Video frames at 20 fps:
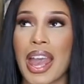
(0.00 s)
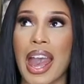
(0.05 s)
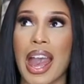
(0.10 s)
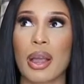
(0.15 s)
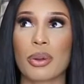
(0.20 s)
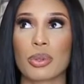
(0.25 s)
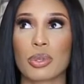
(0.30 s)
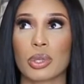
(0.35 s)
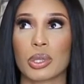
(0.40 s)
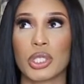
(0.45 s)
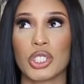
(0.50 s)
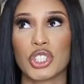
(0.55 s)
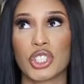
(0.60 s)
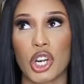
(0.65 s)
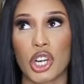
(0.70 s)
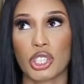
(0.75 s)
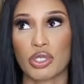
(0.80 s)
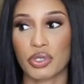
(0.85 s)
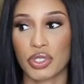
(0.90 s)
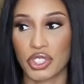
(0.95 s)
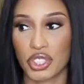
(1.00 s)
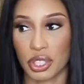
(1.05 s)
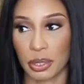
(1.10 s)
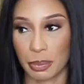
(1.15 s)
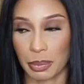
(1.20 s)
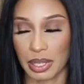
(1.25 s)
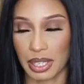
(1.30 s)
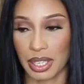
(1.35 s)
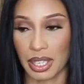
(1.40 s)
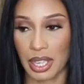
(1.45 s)
I was only charged for
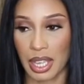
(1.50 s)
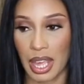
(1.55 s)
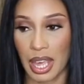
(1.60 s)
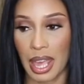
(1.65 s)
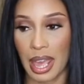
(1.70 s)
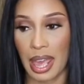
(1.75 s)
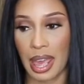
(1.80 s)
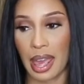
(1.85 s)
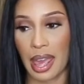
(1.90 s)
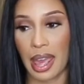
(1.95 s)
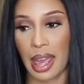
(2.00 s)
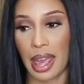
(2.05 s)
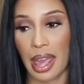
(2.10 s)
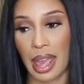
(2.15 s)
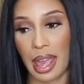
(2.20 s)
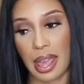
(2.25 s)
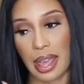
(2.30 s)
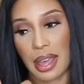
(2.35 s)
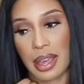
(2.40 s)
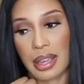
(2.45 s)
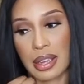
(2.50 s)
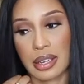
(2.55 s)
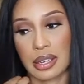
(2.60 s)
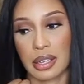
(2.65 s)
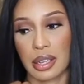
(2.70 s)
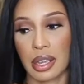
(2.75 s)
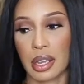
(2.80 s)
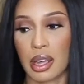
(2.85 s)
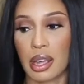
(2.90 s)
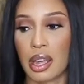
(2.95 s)
shipping,
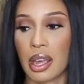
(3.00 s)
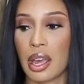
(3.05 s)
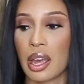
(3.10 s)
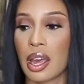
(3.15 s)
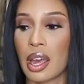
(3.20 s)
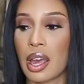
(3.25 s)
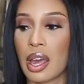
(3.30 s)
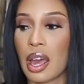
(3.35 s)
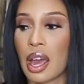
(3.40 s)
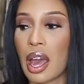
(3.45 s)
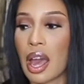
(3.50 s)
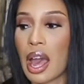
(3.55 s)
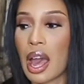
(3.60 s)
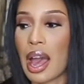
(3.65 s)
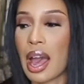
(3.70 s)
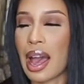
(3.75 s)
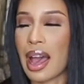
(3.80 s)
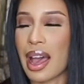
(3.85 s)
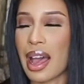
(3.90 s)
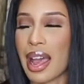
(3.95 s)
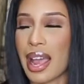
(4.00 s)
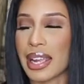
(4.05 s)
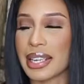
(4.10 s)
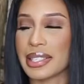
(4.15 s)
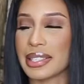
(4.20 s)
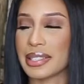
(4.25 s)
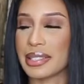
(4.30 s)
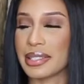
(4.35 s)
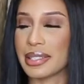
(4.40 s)
and I